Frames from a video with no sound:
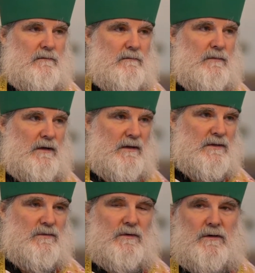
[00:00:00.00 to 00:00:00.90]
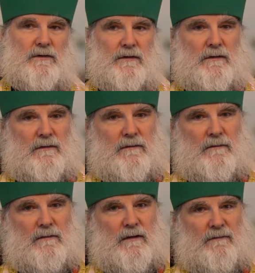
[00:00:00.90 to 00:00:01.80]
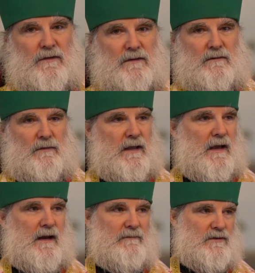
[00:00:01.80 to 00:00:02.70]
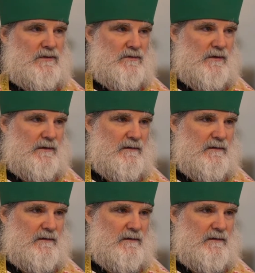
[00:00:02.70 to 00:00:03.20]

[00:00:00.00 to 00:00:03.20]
But in this world, we can't have just joy.